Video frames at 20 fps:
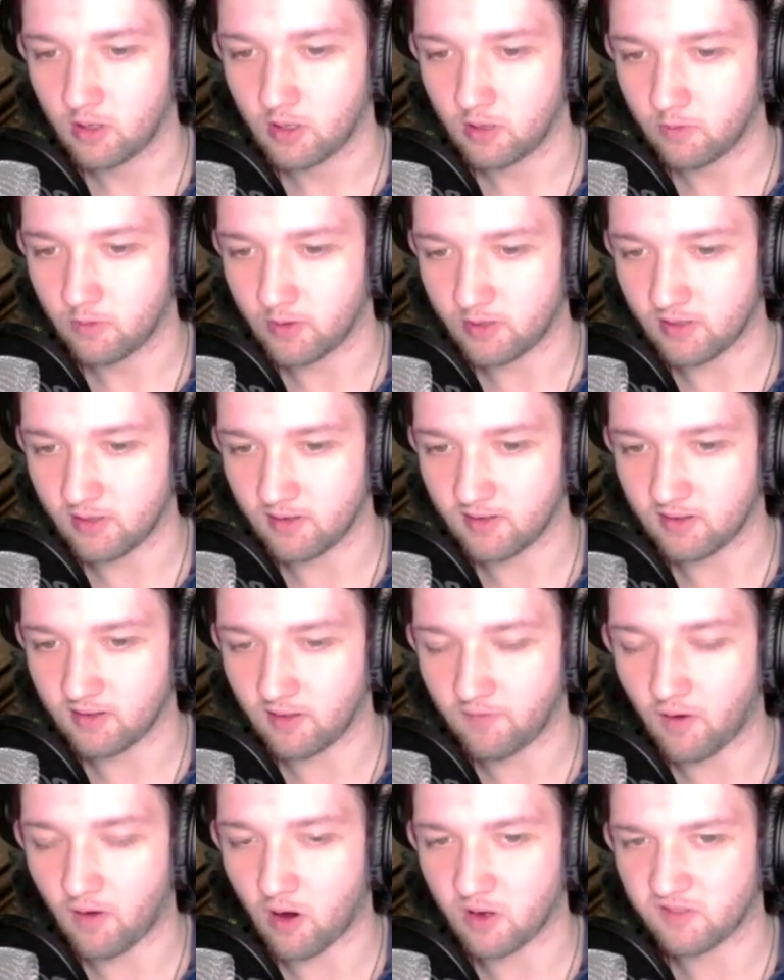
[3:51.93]
which is the
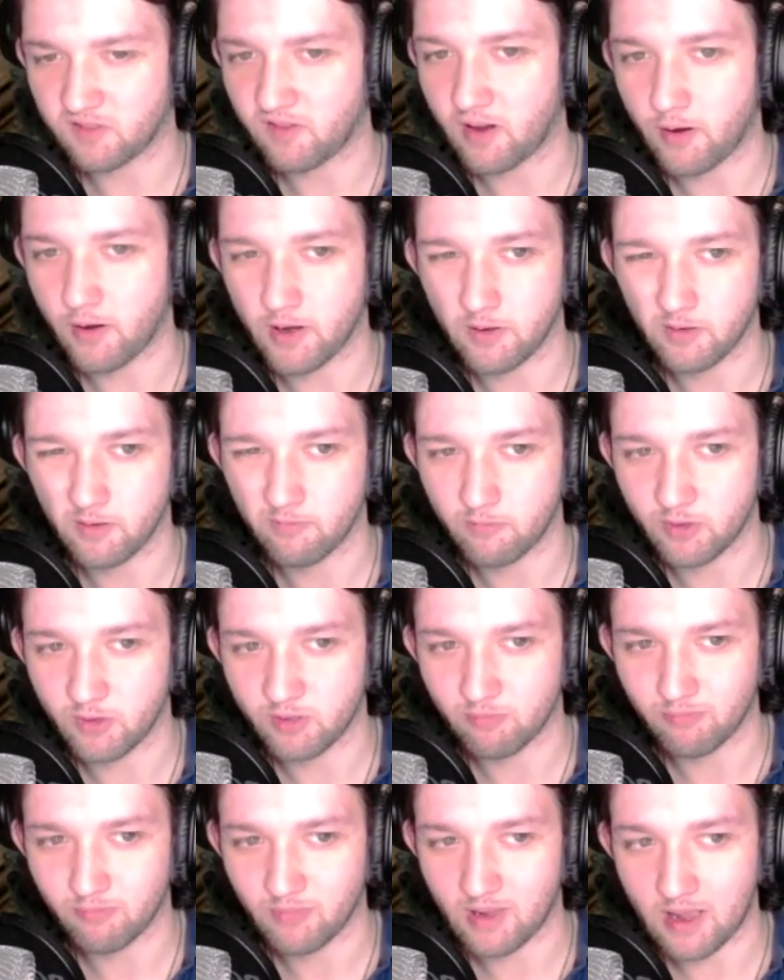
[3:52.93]
forest fairy, which,
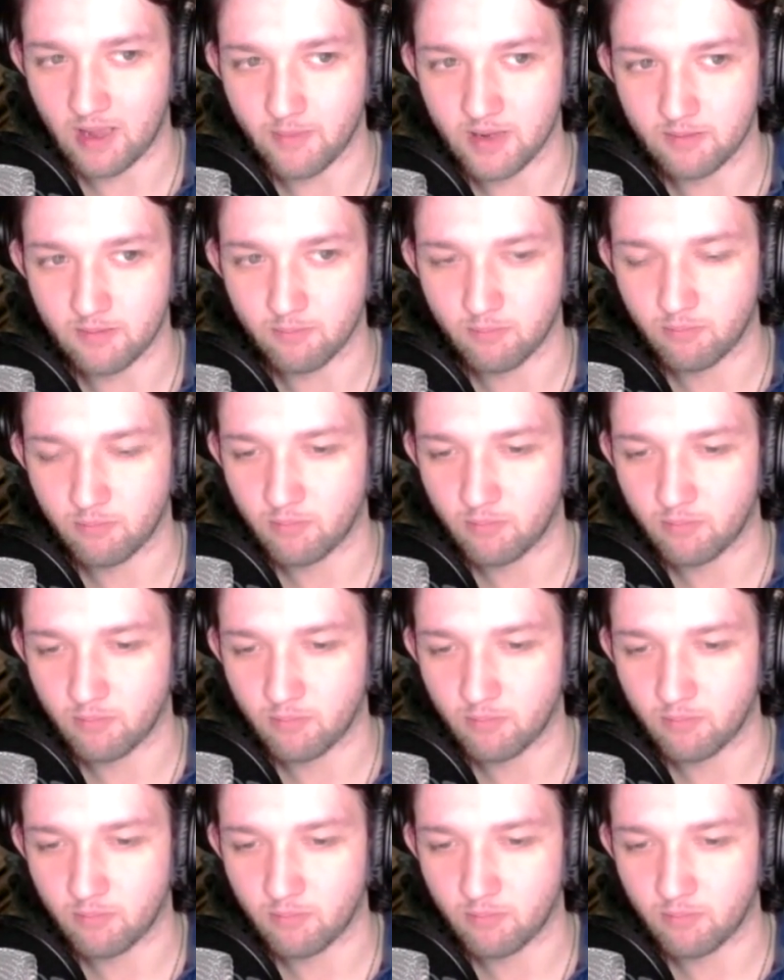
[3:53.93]
I mean,